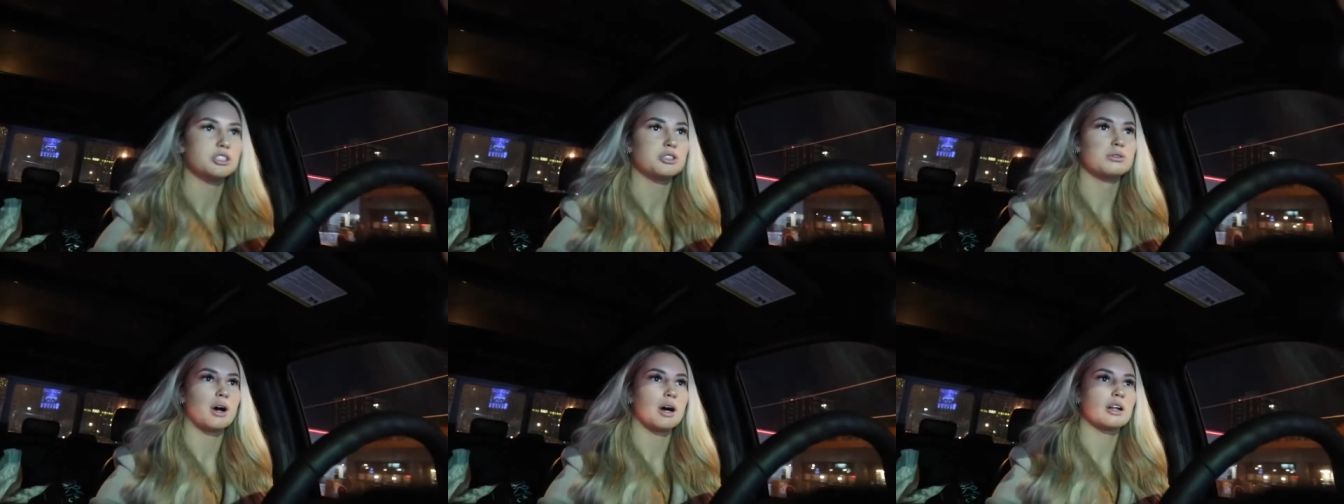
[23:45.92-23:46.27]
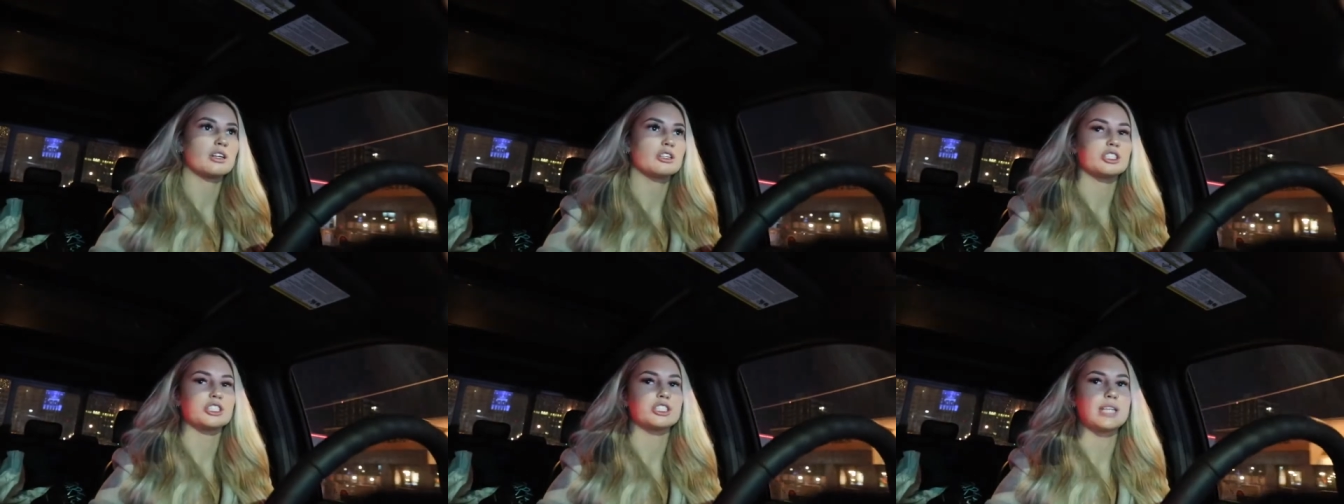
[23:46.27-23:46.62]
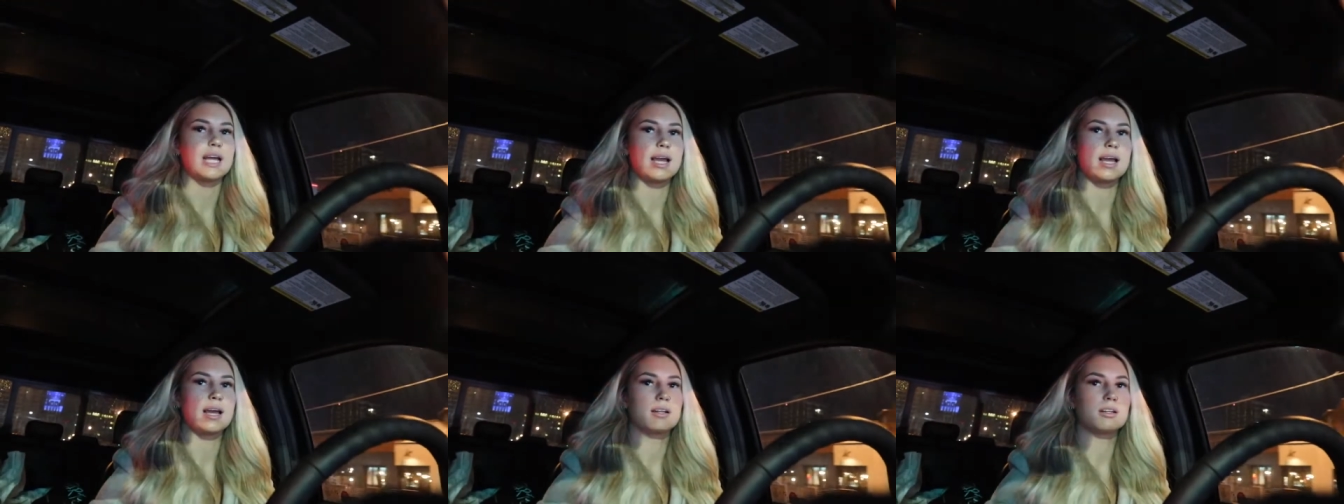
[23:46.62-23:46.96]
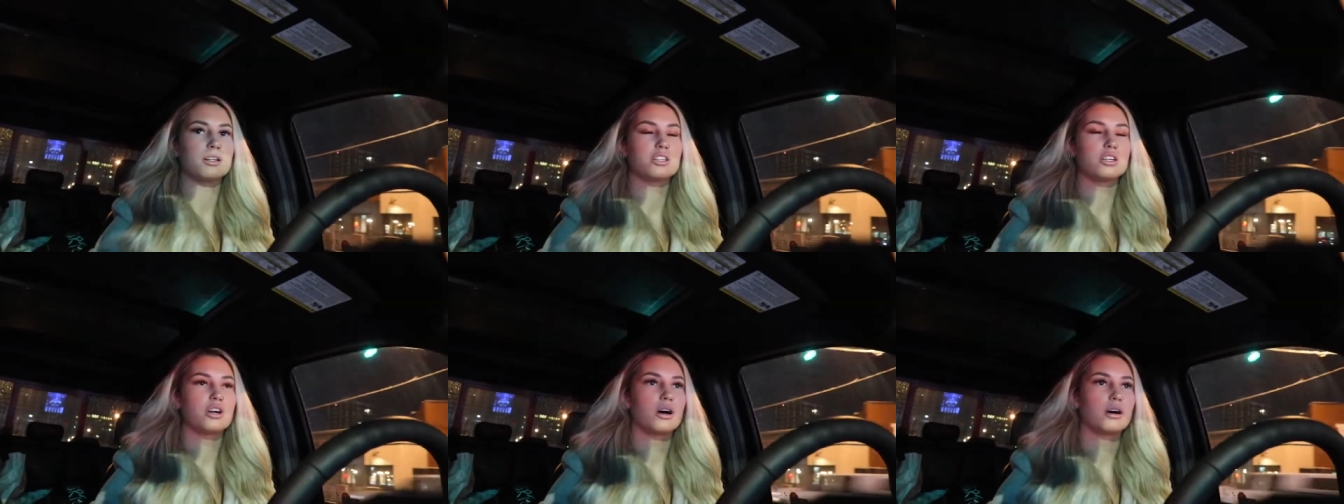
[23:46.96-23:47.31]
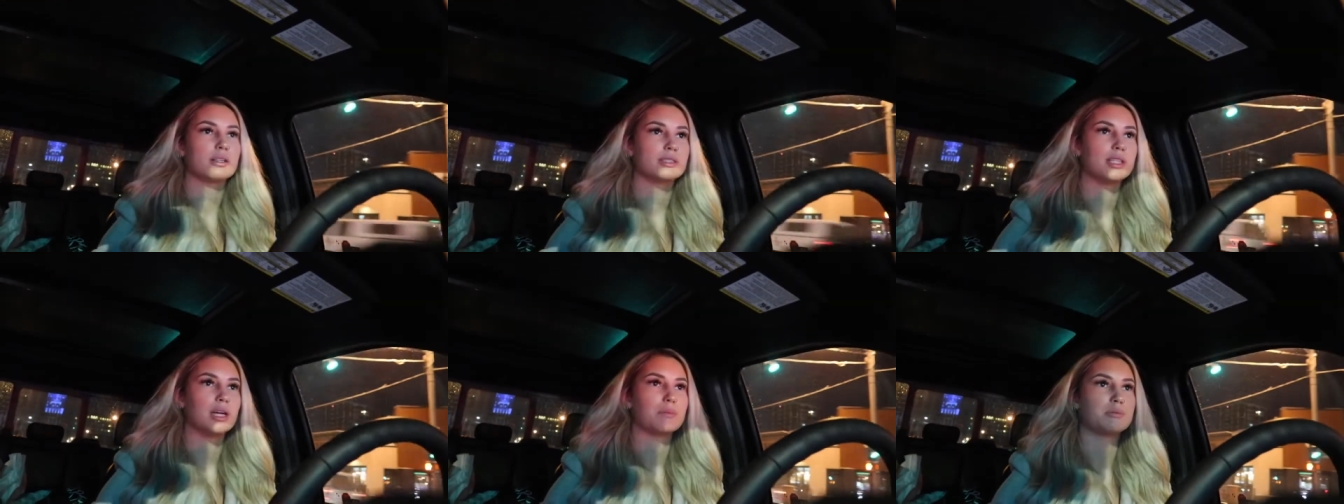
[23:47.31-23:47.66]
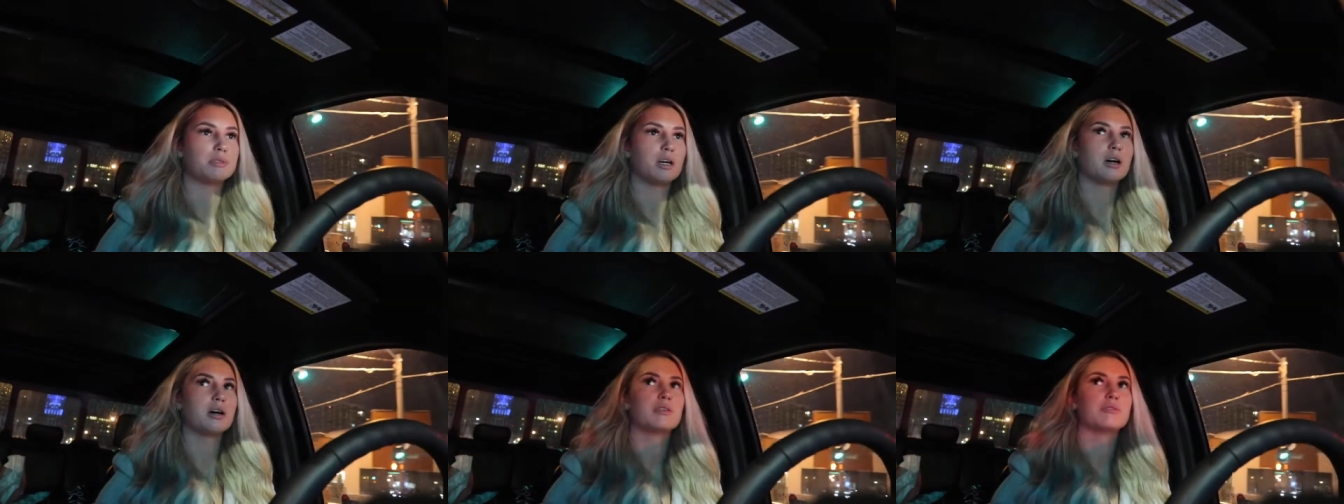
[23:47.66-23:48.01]
do not understand the
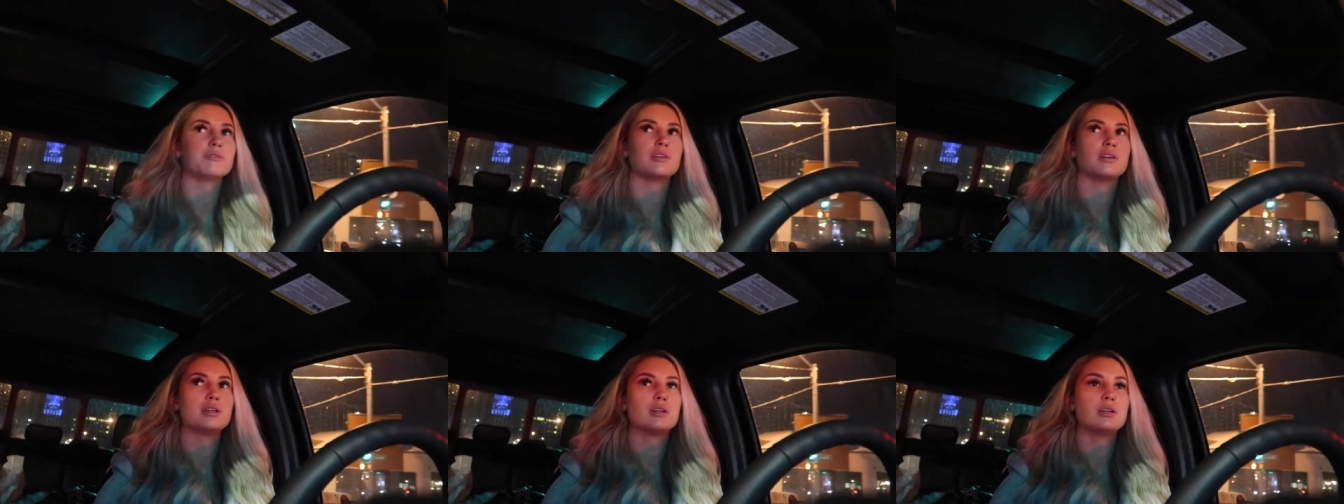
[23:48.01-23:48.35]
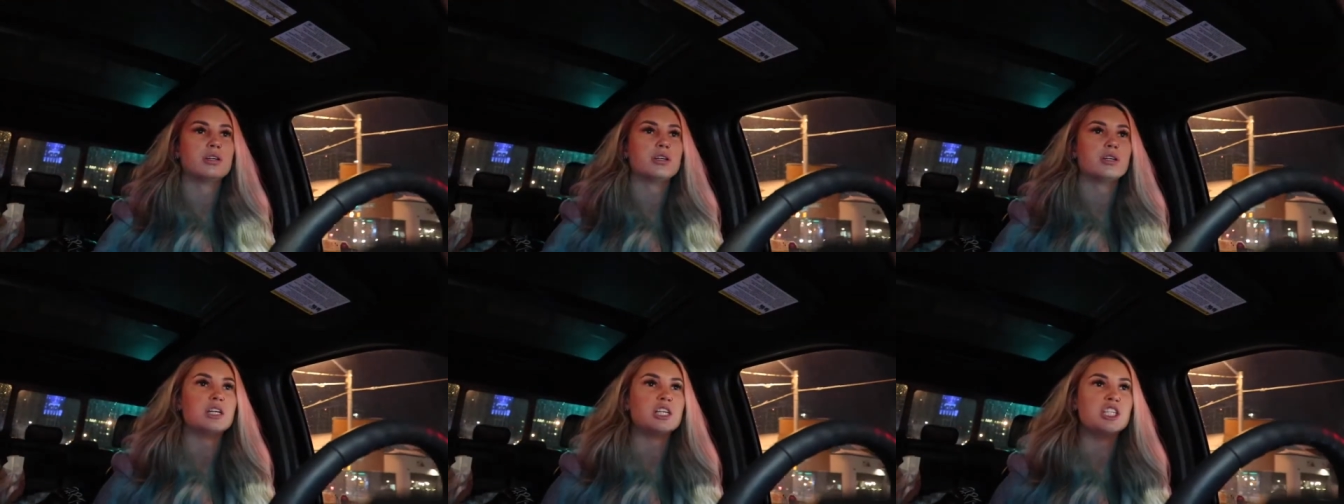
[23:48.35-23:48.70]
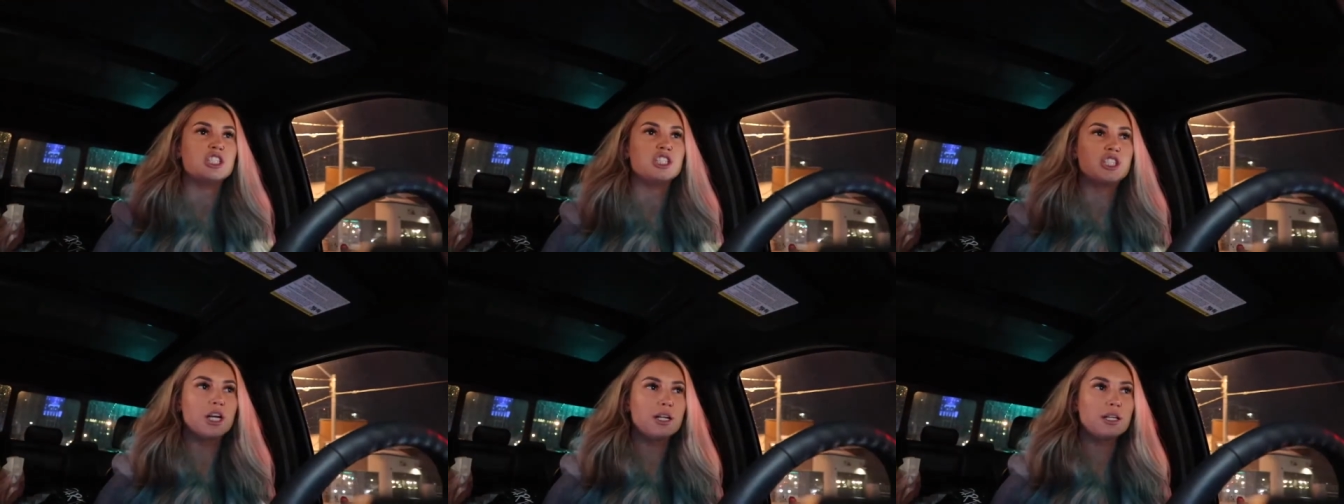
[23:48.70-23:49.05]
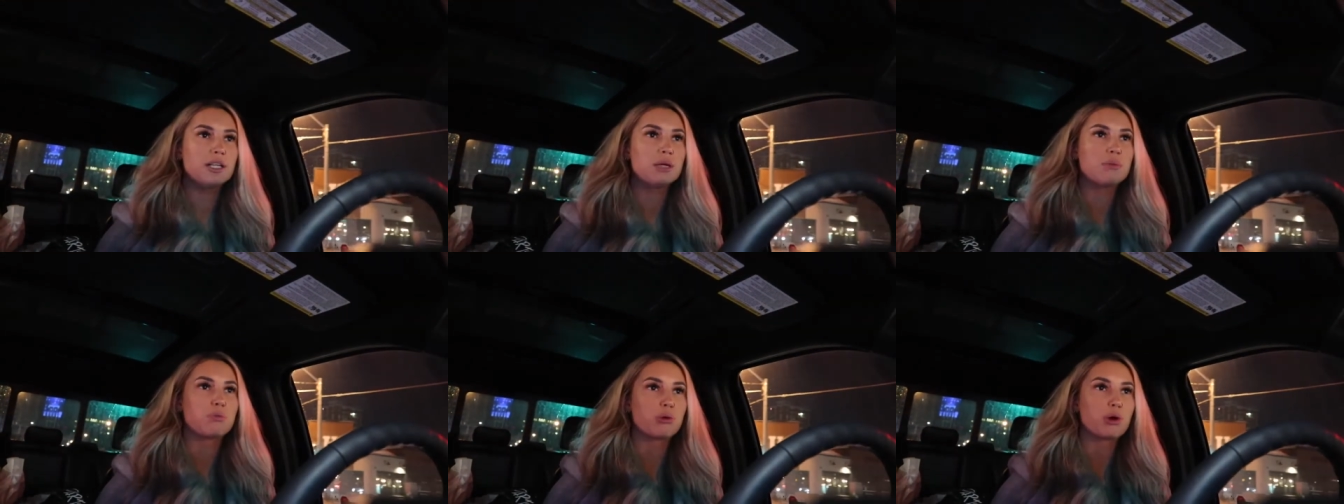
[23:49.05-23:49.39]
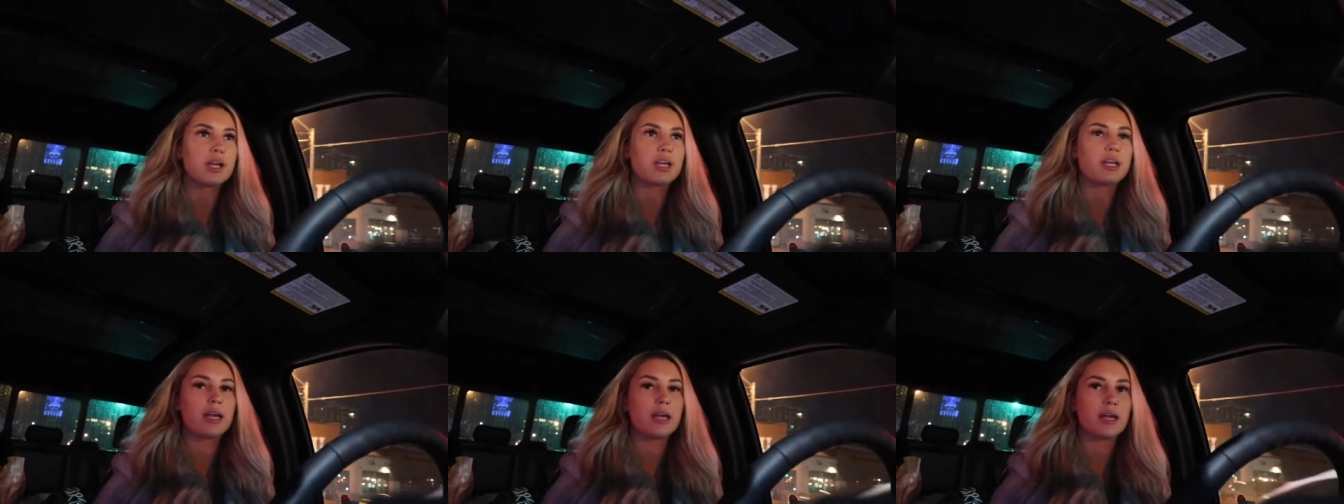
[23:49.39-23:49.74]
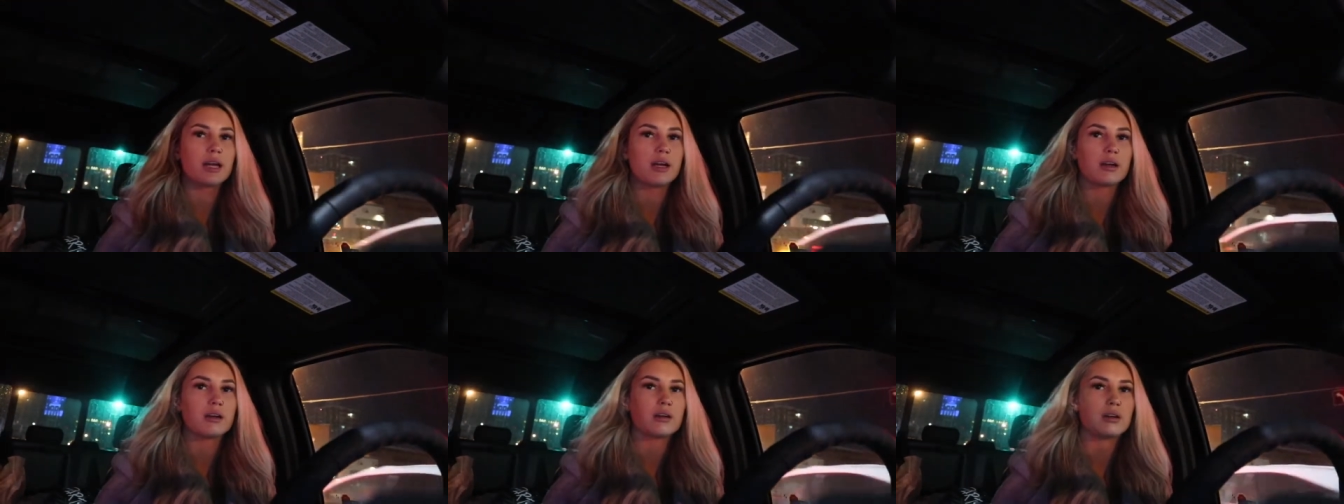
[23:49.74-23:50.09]
concept of gently
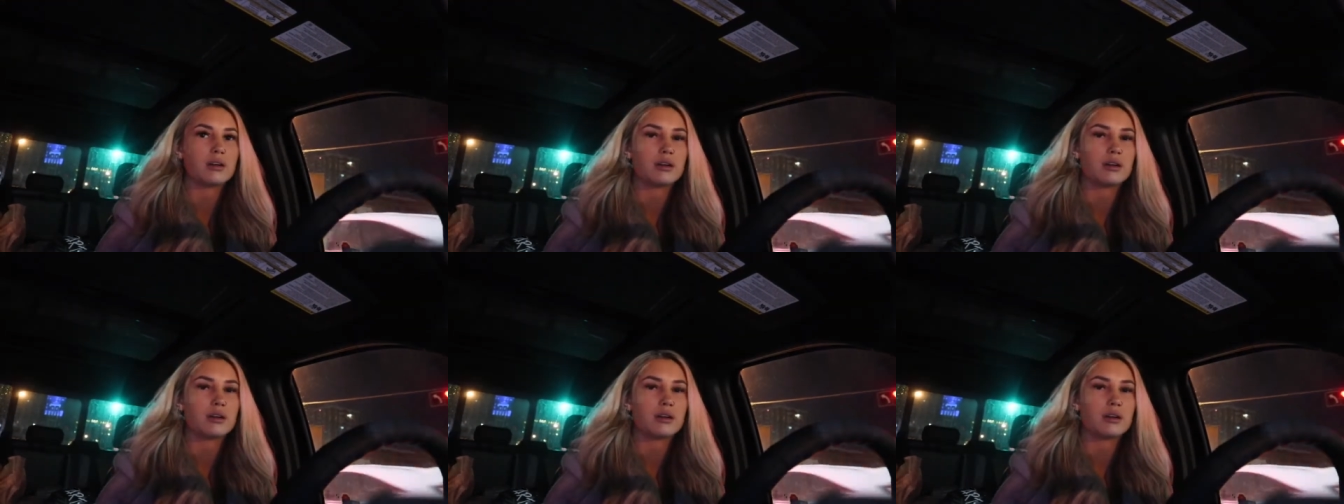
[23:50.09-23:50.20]
braking.